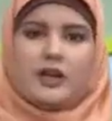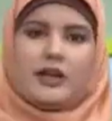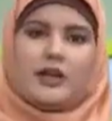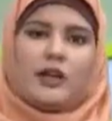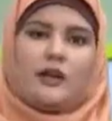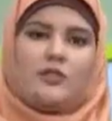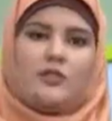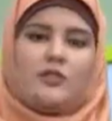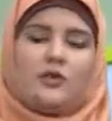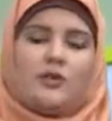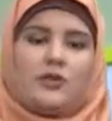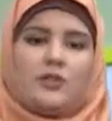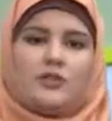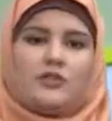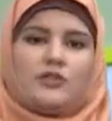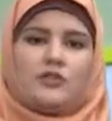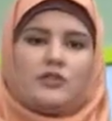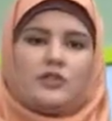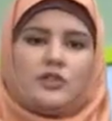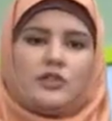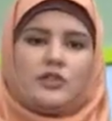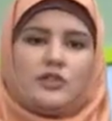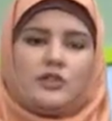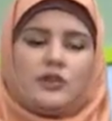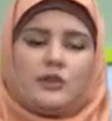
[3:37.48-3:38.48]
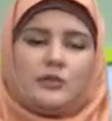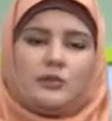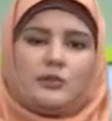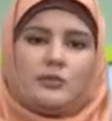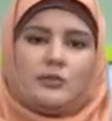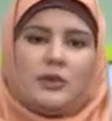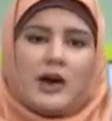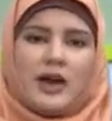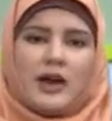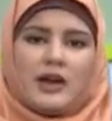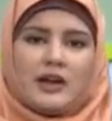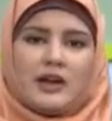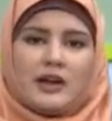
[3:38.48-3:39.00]
of course, the
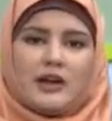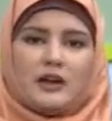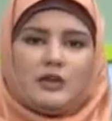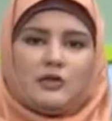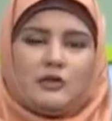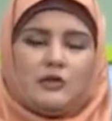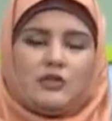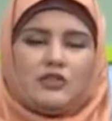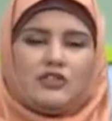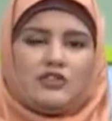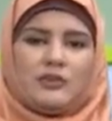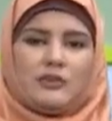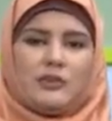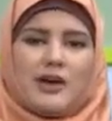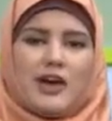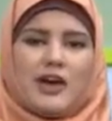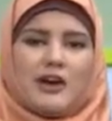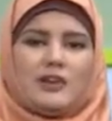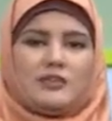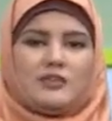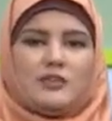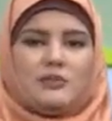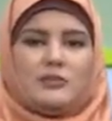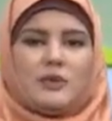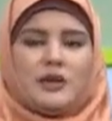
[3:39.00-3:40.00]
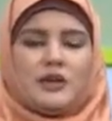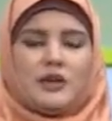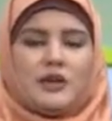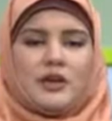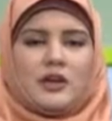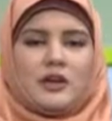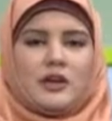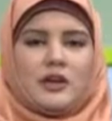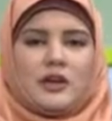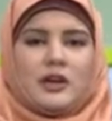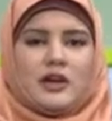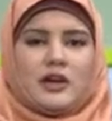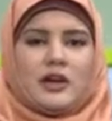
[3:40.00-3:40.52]
Bahraini regime has been
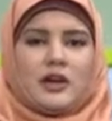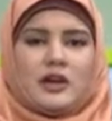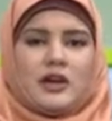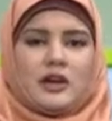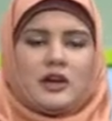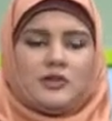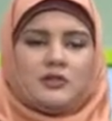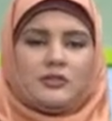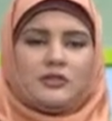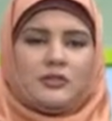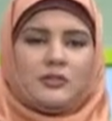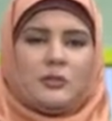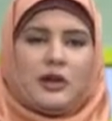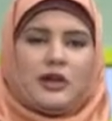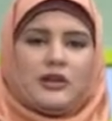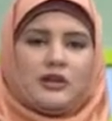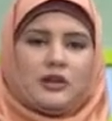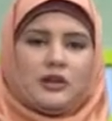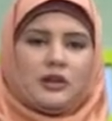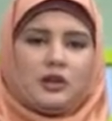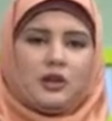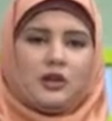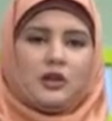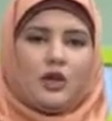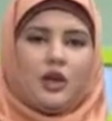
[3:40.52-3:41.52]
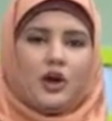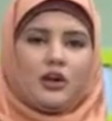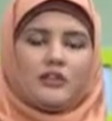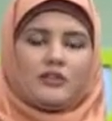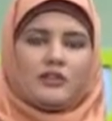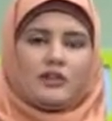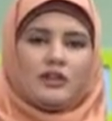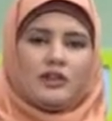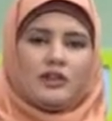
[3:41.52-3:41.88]
spending a lot and